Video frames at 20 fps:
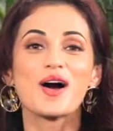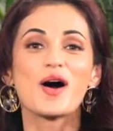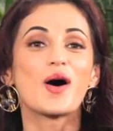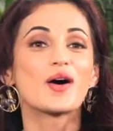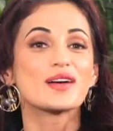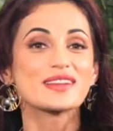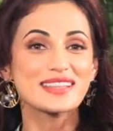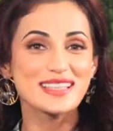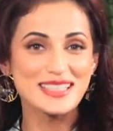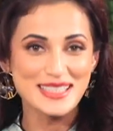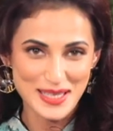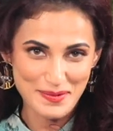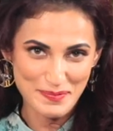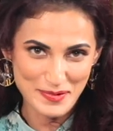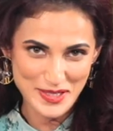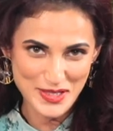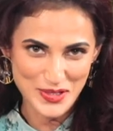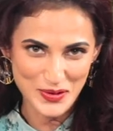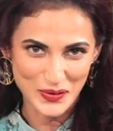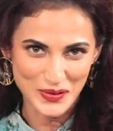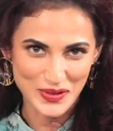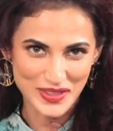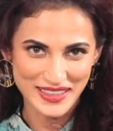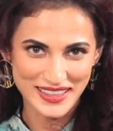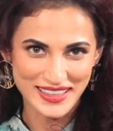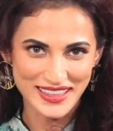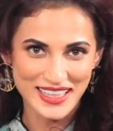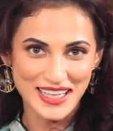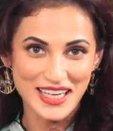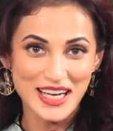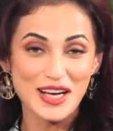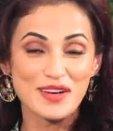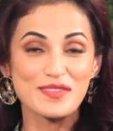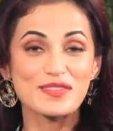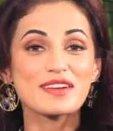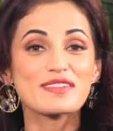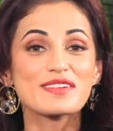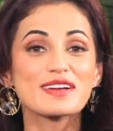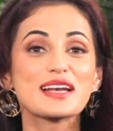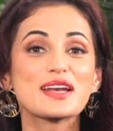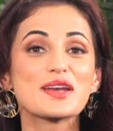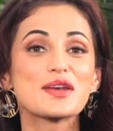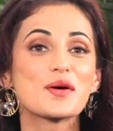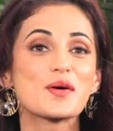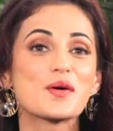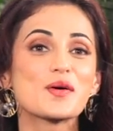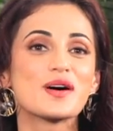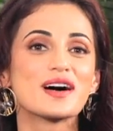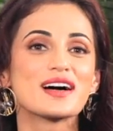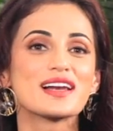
On this episode, we will know